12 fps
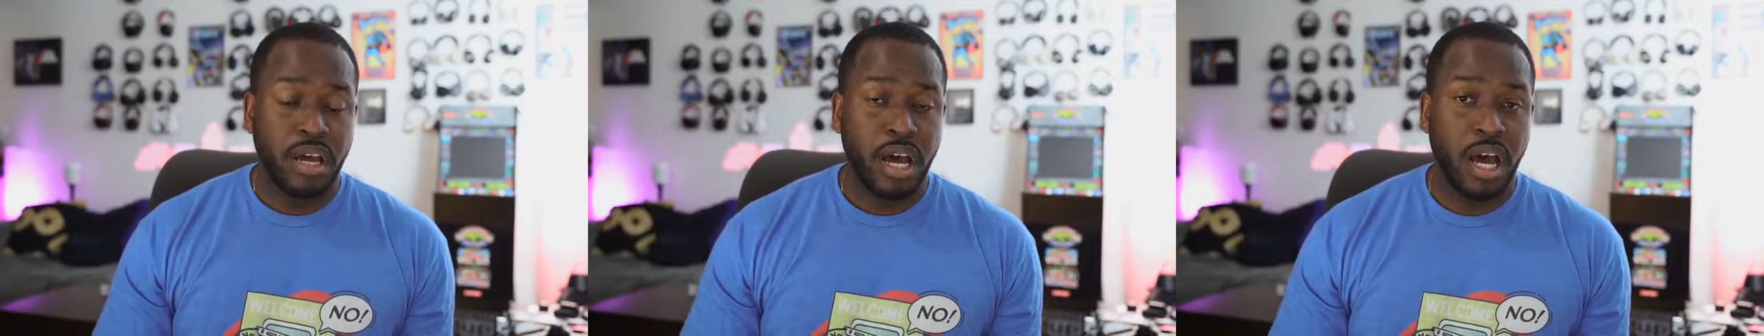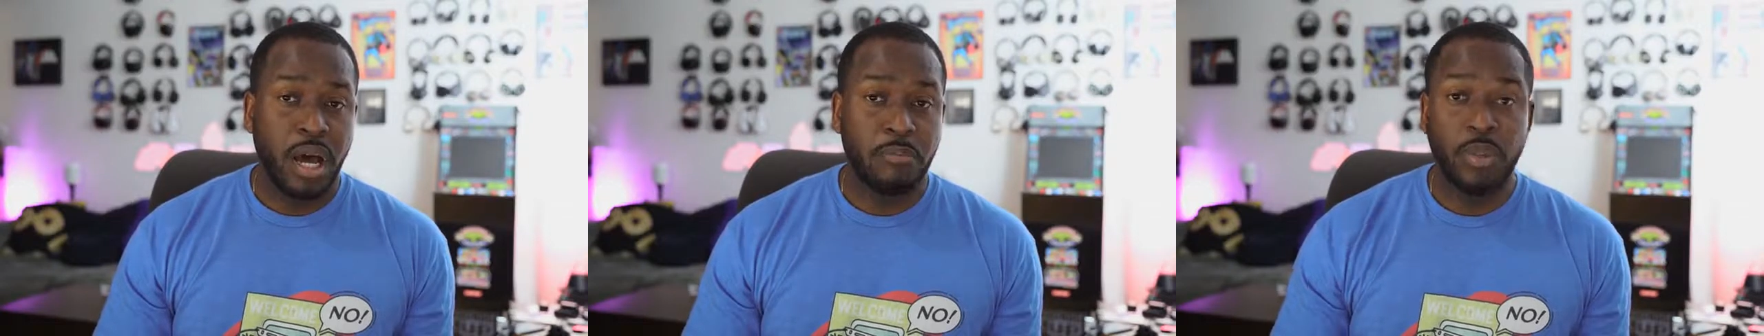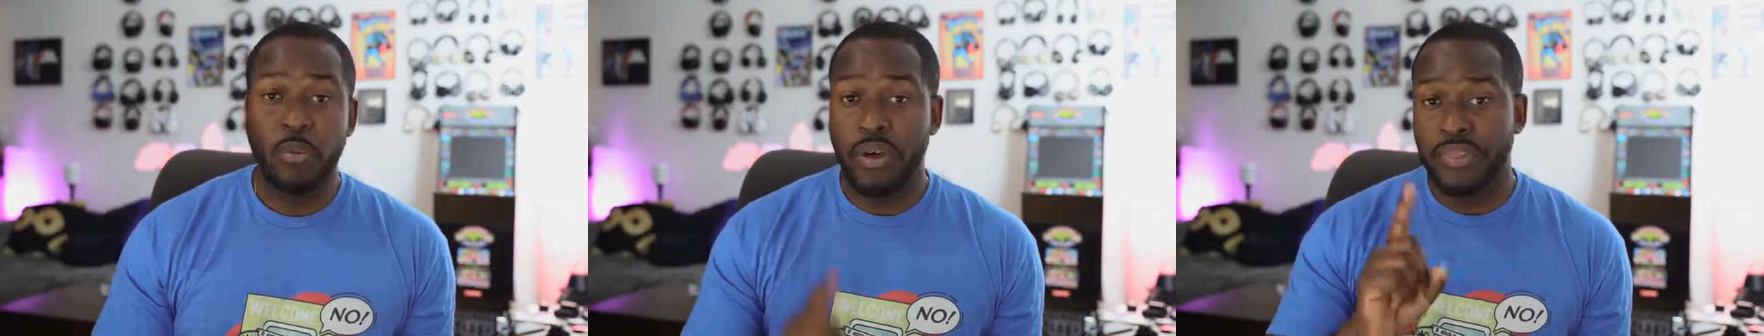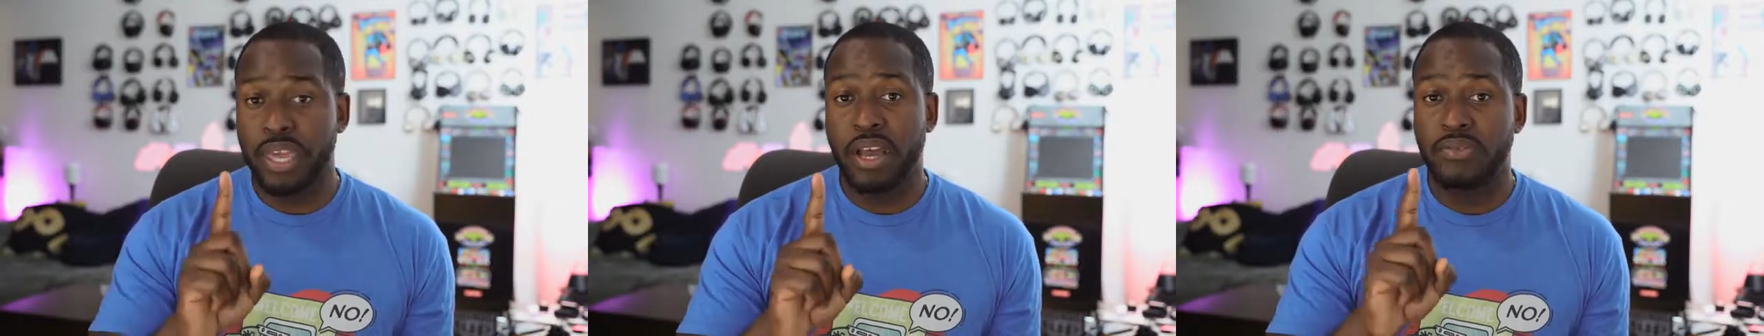Um, the
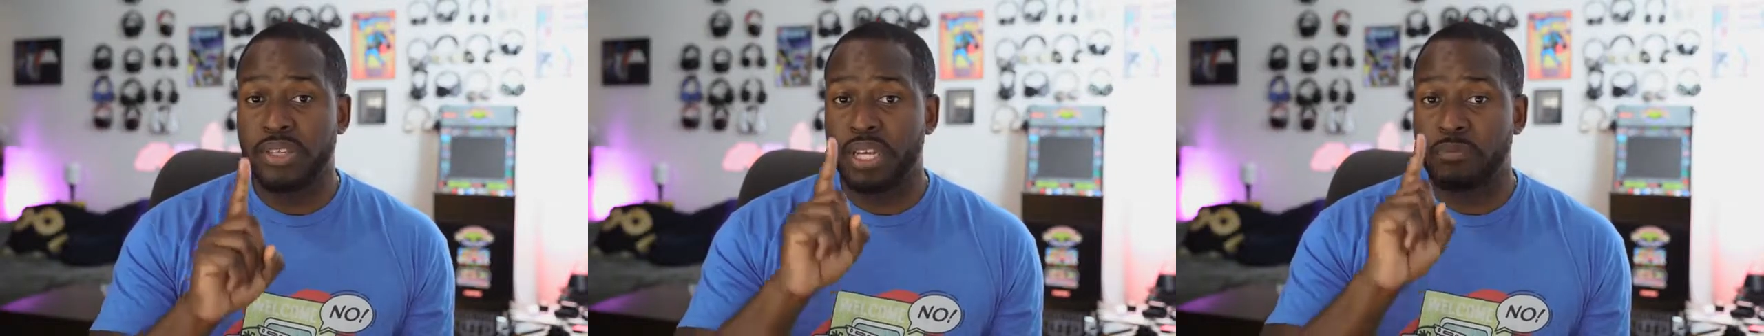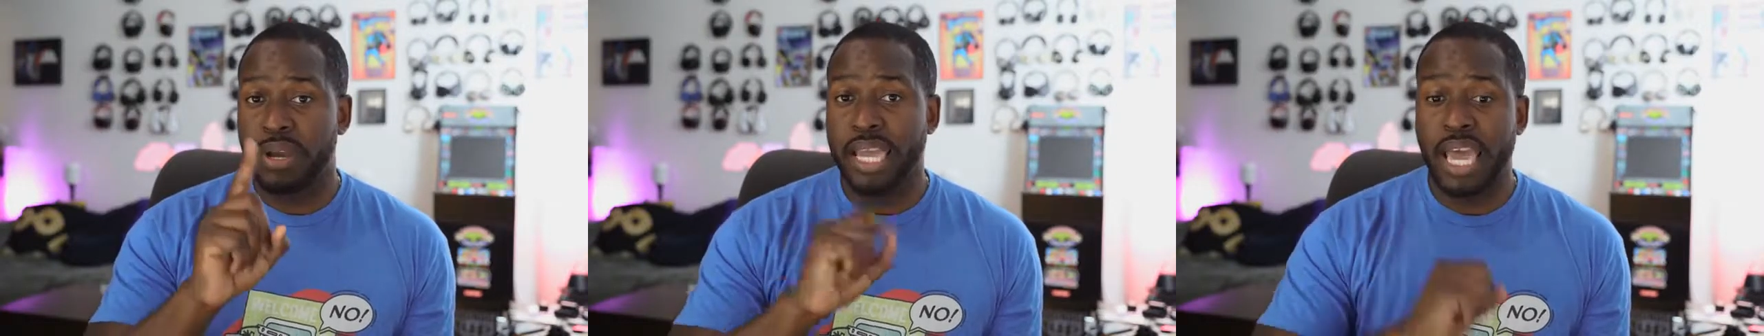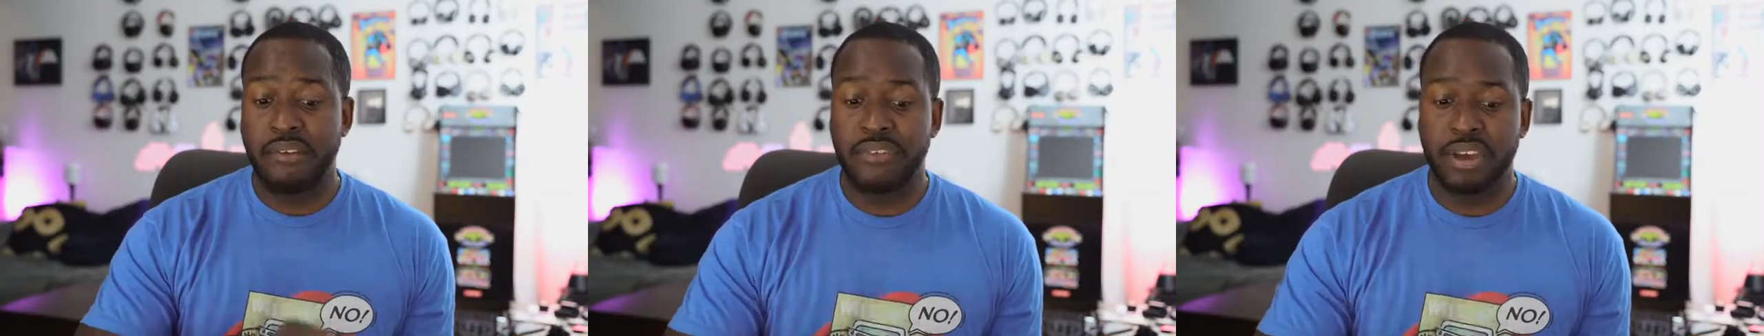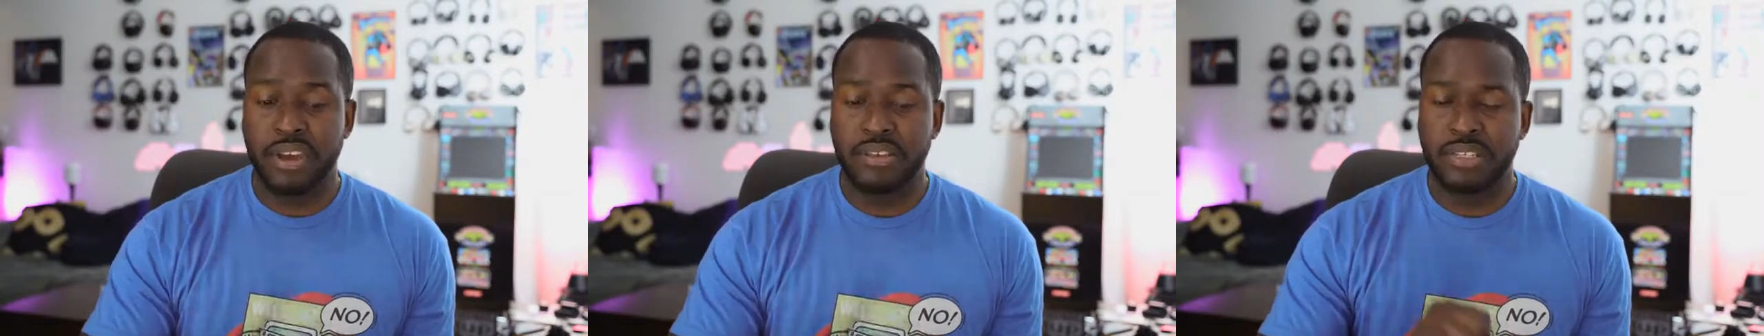one thing I would say is my
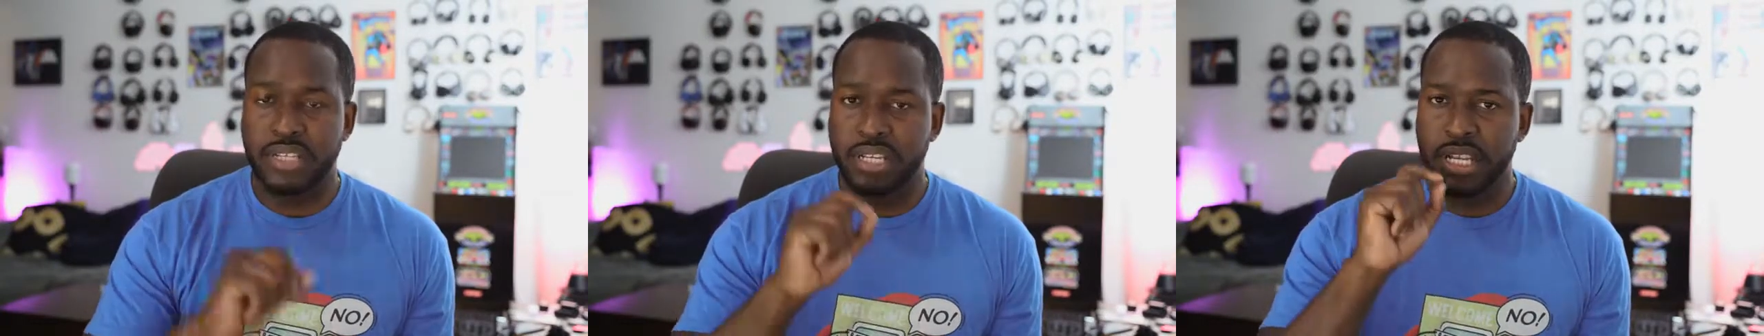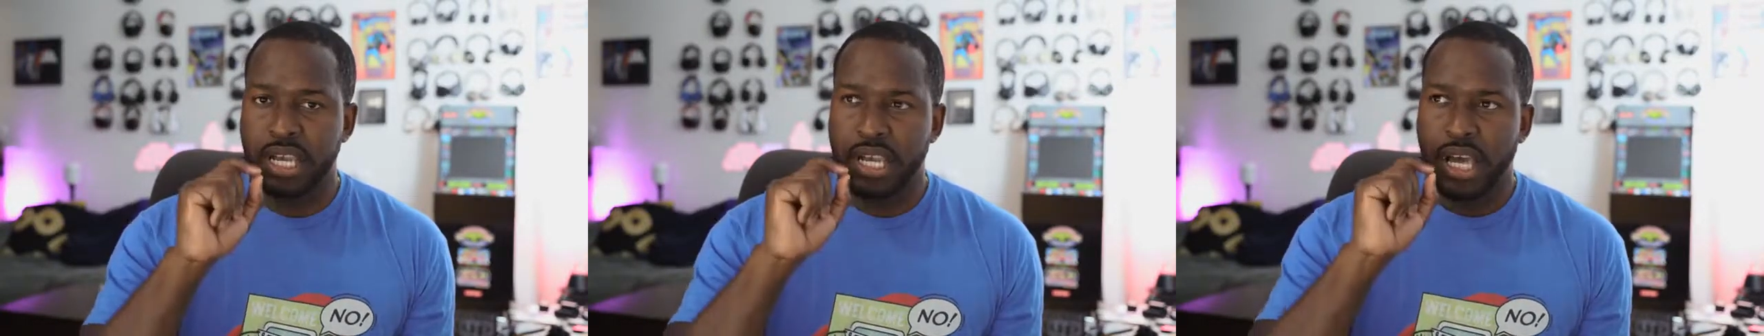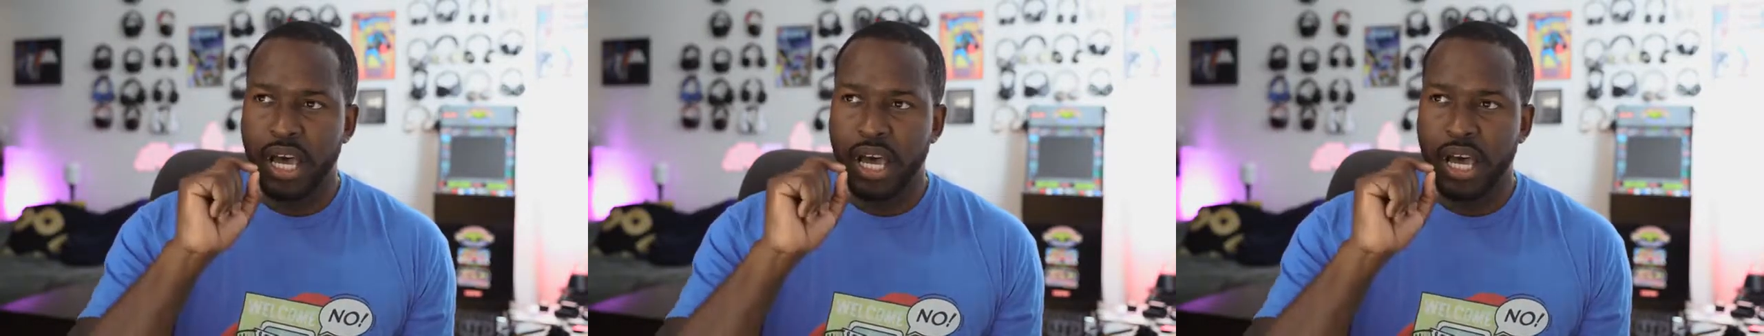caveat is that